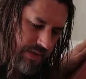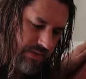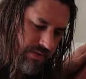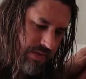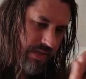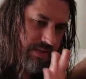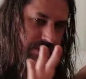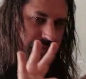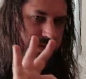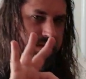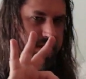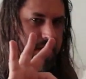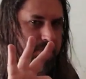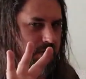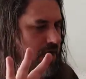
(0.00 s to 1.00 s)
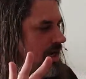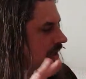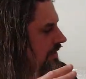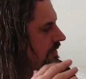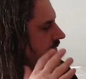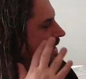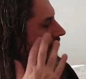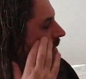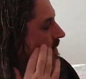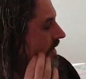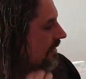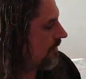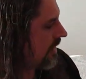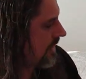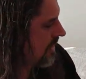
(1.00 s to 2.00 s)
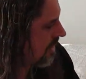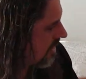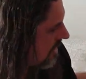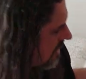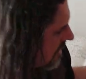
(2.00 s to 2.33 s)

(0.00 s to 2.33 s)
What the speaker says: So that's three separate octaves happening right here.